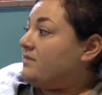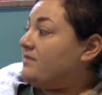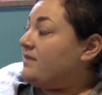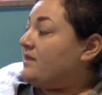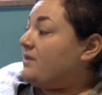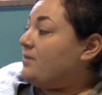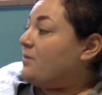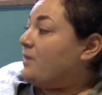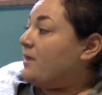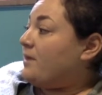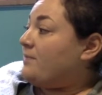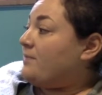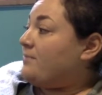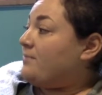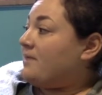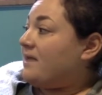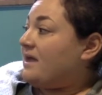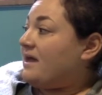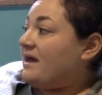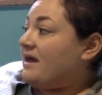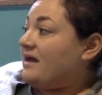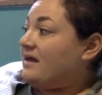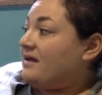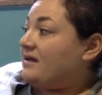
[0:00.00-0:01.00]
They went
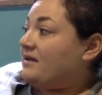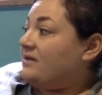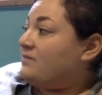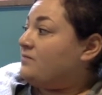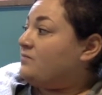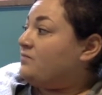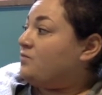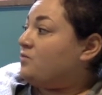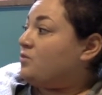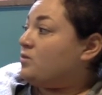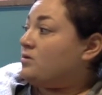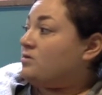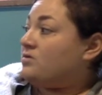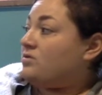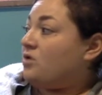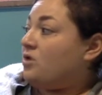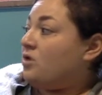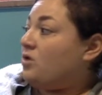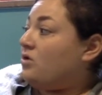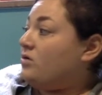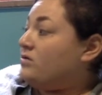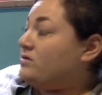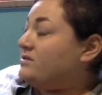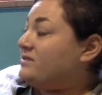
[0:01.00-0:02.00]
back and forth
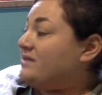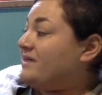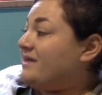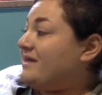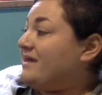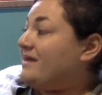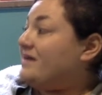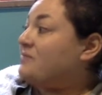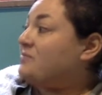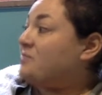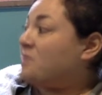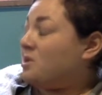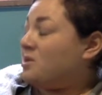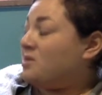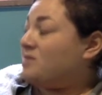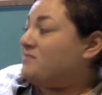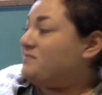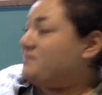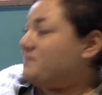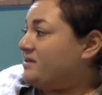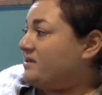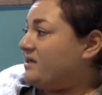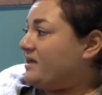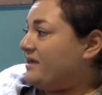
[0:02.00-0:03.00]
all day and part of
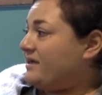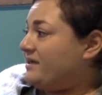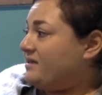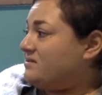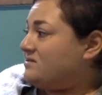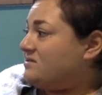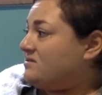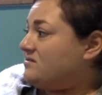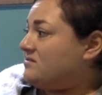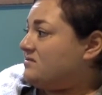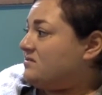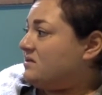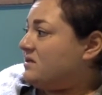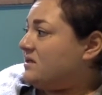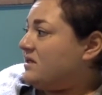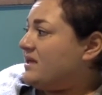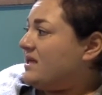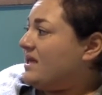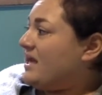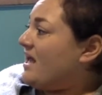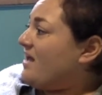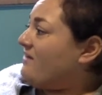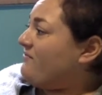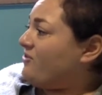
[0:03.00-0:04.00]
the night.
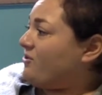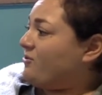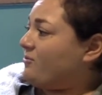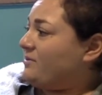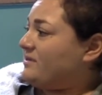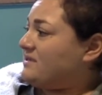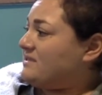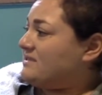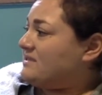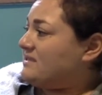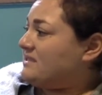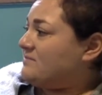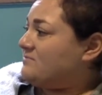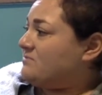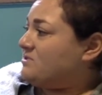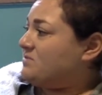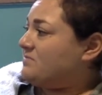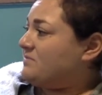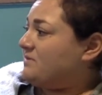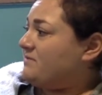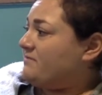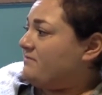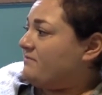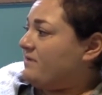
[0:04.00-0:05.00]
Everyone seemed to
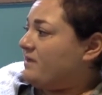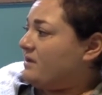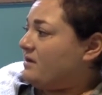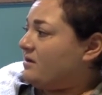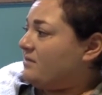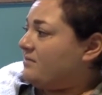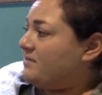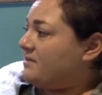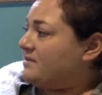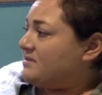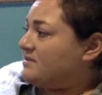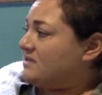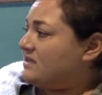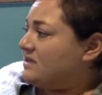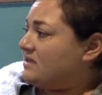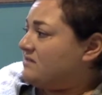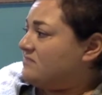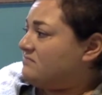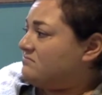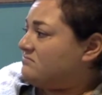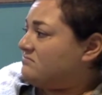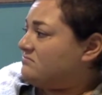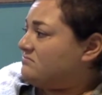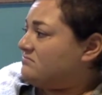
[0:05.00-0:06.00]
be very busy,
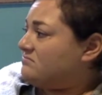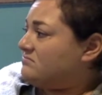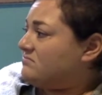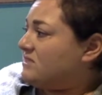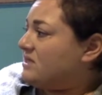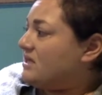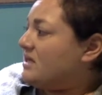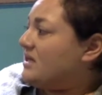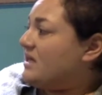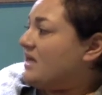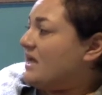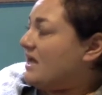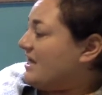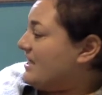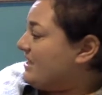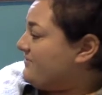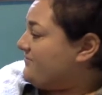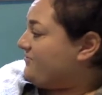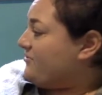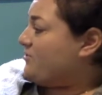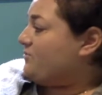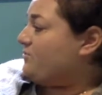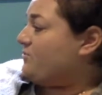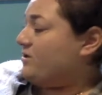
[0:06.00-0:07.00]
and
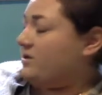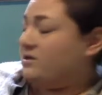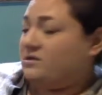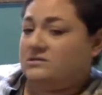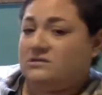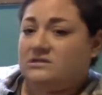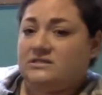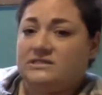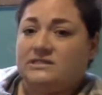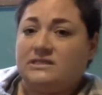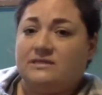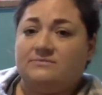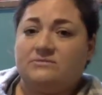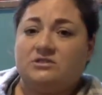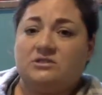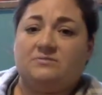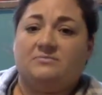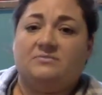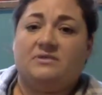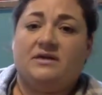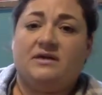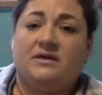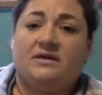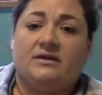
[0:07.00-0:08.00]
everyone seemed to
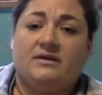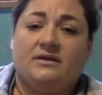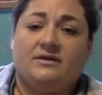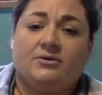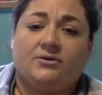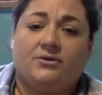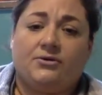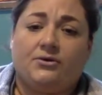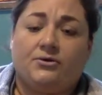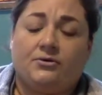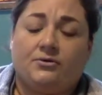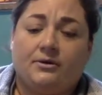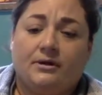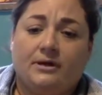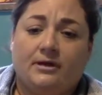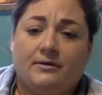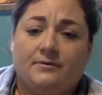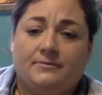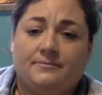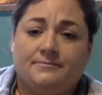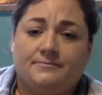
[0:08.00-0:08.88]
be in a hurry.